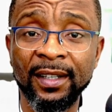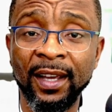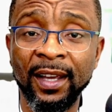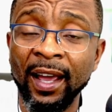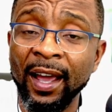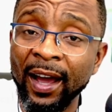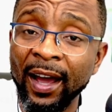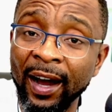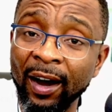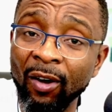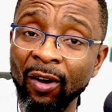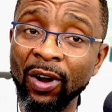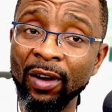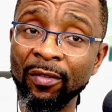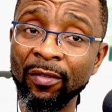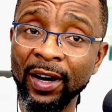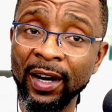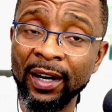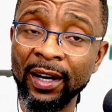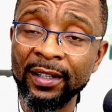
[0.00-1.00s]

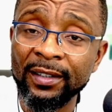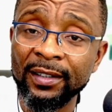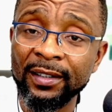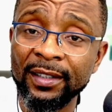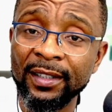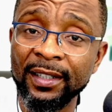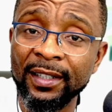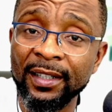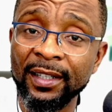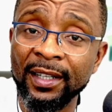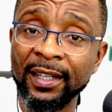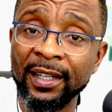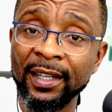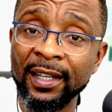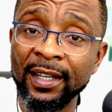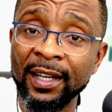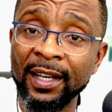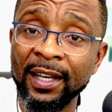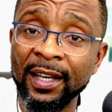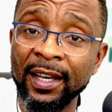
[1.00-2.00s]
However,
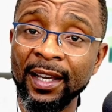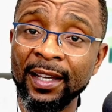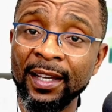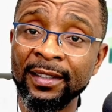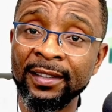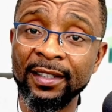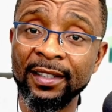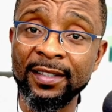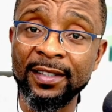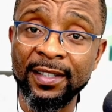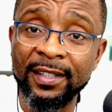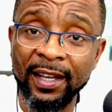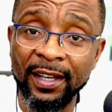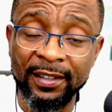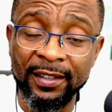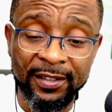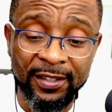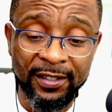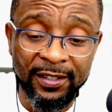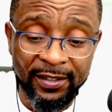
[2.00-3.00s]
the
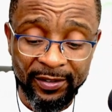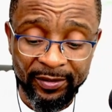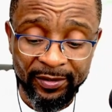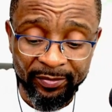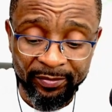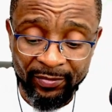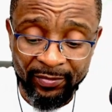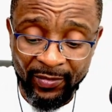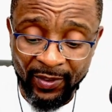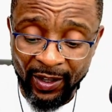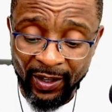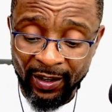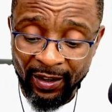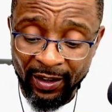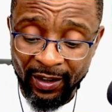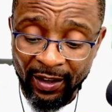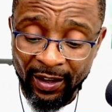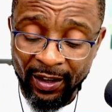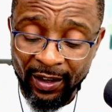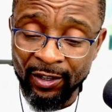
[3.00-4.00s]
states,
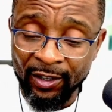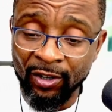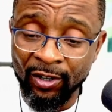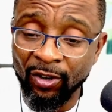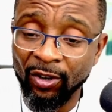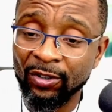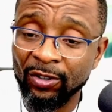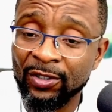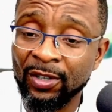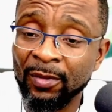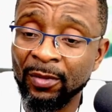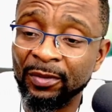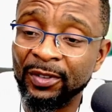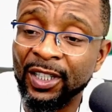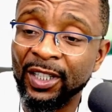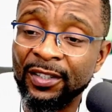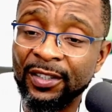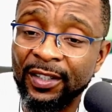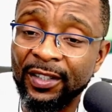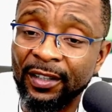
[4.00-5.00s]
some of these
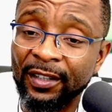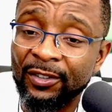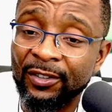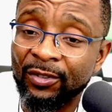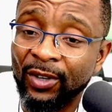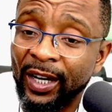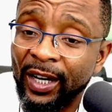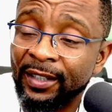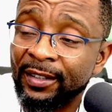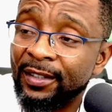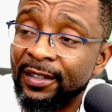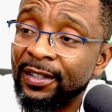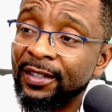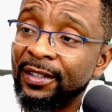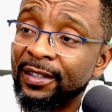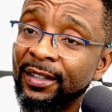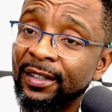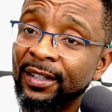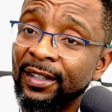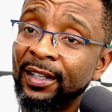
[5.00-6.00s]
states, right,
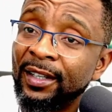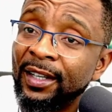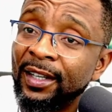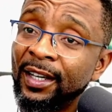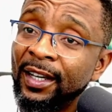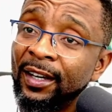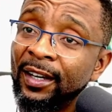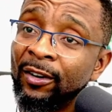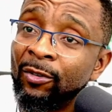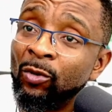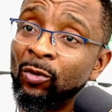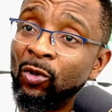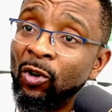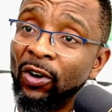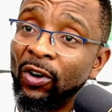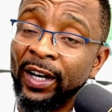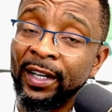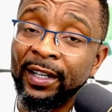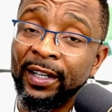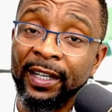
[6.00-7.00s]
who
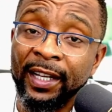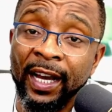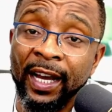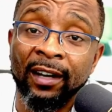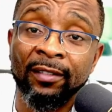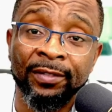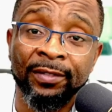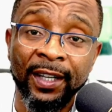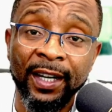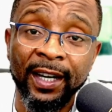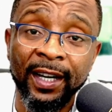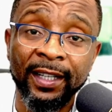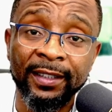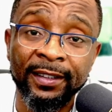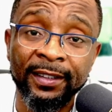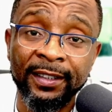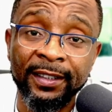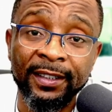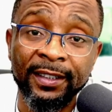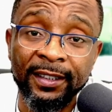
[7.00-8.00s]
currently have
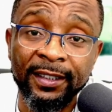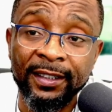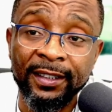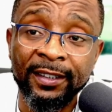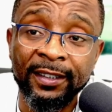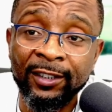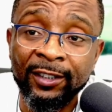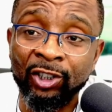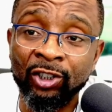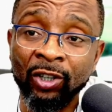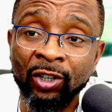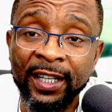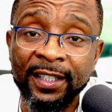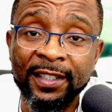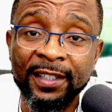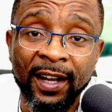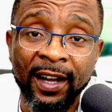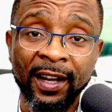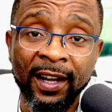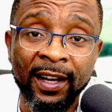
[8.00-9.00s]
the joint
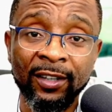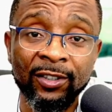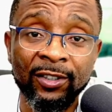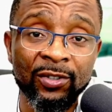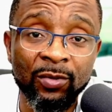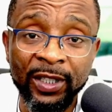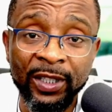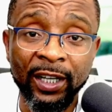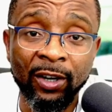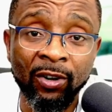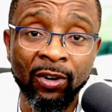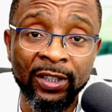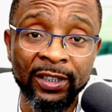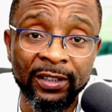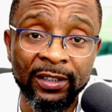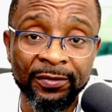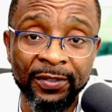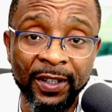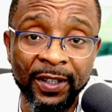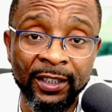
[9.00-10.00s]
account, what they call the
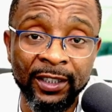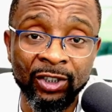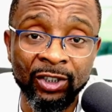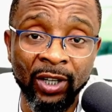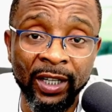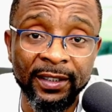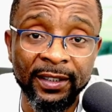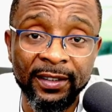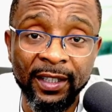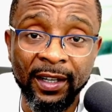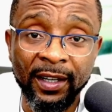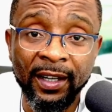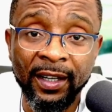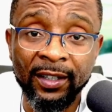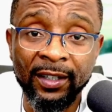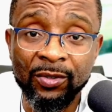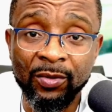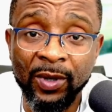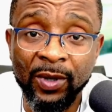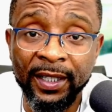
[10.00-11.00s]
fake joint
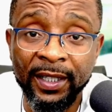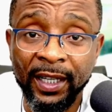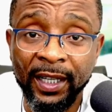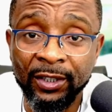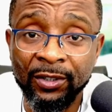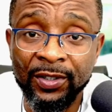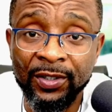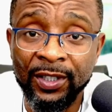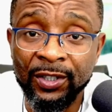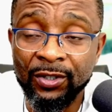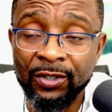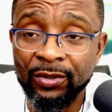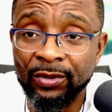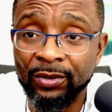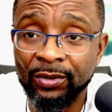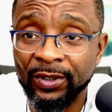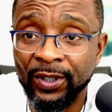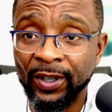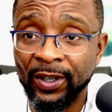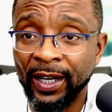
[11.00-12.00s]
account, where they are using to,
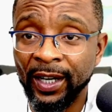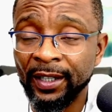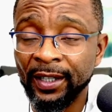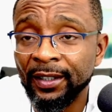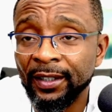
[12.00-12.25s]
right?